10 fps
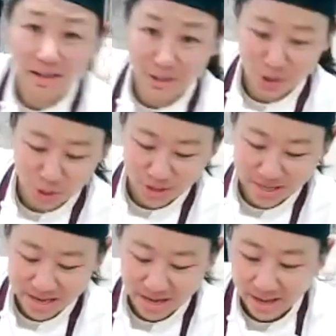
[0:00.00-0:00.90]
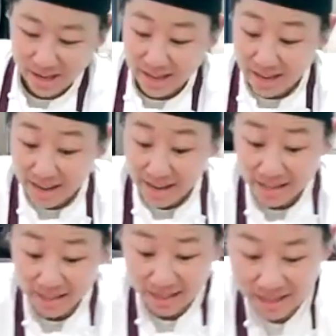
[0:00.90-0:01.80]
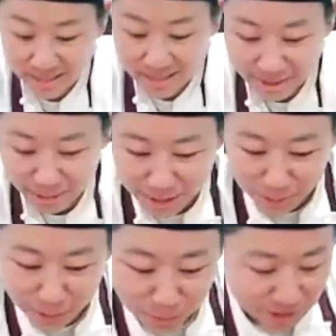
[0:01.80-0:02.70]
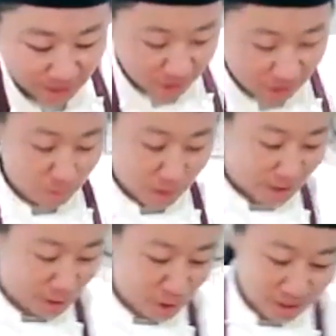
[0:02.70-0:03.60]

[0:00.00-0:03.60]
industry and cut CO2 emissions, just because